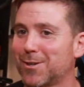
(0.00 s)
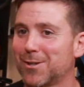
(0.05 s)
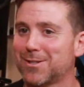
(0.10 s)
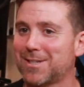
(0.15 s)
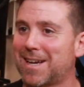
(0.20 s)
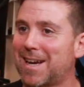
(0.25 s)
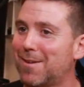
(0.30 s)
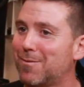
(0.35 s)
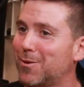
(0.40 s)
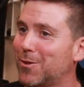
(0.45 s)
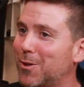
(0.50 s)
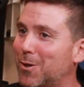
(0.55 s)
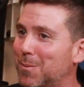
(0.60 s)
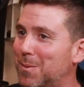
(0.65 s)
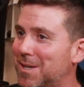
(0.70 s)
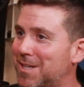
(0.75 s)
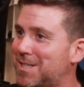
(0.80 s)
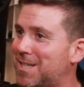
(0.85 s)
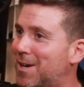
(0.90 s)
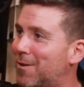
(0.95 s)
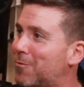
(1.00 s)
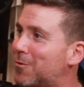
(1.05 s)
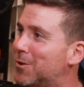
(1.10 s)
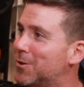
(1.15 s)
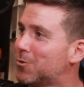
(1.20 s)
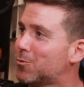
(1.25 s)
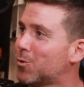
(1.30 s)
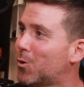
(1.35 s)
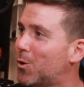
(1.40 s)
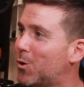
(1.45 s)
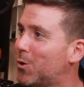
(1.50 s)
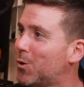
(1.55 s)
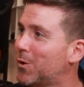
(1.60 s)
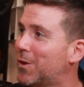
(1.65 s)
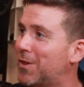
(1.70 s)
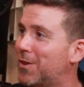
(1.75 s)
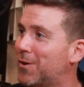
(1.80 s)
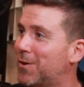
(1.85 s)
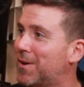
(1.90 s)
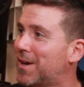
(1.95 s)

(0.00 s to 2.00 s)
long as they have a little bit of self-control and they're